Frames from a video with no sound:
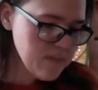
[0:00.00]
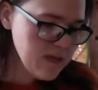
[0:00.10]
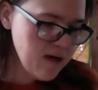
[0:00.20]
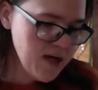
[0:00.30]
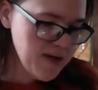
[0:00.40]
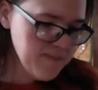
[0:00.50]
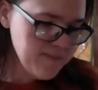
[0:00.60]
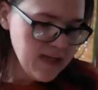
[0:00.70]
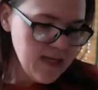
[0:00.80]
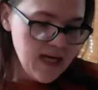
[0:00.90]
The
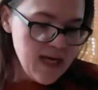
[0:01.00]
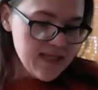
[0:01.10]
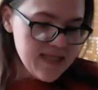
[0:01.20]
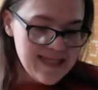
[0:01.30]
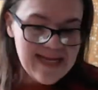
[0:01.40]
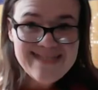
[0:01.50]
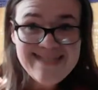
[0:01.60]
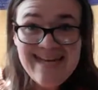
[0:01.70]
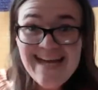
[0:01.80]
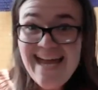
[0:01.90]
next
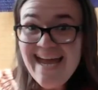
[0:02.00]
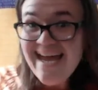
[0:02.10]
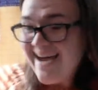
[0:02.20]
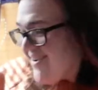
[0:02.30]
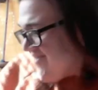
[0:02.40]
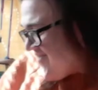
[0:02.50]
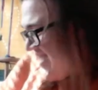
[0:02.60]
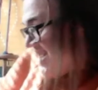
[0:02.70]
thing I have,